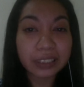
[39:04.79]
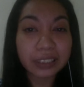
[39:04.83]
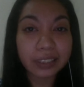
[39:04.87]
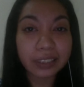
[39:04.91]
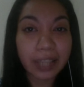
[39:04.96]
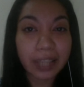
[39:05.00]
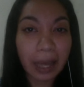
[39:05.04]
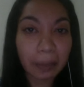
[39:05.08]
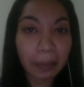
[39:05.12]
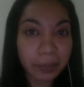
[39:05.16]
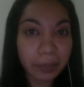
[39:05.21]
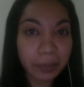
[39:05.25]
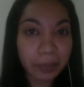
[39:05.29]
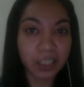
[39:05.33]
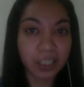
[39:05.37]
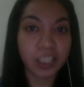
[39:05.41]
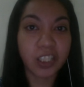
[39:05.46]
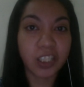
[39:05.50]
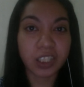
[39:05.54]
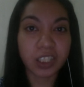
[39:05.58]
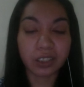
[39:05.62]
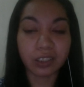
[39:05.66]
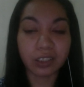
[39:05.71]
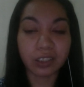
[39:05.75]
the
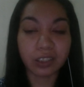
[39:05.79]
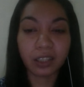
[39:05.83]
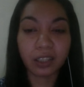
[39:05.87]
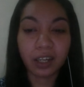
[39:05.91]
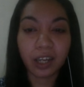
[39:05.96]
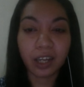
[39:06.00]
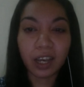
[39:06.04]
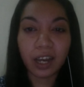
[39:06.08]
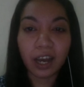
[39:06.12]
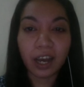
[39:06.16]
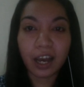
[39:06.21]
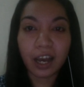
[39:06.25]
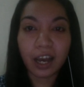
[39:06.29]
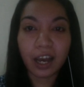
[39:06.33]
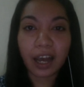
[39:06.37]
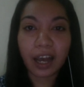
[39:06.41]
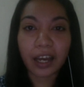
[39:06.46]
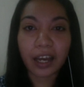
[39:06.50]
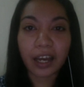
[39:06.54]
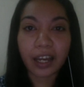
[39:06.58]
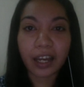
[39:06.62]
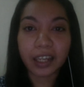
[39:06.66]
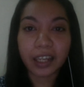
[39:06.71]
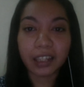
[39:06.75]
application,
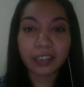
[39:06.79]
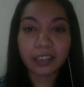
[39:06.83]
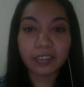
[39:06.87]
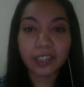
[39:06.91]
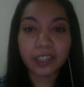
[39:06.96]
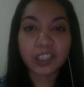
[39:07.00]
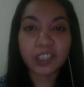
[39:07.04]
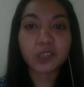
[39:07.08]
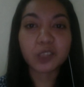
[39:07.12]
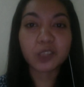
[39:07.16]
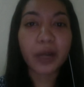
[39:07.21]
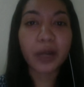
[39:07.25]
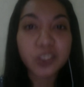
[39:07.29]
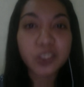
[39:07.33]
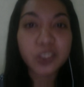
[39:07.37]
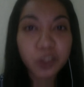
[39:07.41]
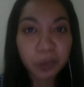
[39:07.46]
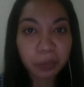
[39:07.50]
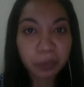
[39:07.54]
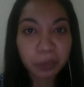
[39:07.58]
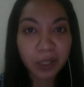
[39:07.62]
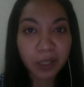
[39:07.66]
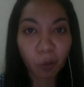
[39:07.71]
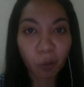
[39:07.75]
that's why it
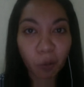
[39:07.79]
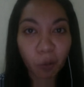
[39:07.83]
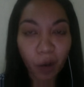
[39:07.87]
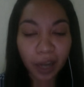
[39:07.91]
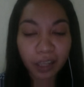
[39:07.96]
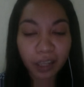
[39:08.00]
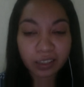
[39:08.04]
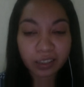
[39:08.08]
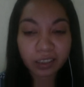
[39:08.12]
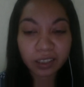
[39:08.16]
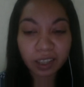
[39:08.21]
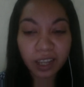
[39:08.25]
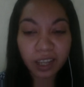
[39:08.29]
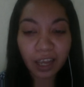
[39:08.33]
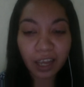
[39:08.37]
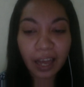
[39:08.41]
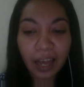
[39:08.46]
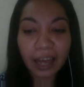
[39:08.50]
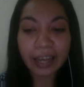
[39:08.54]
took me a while.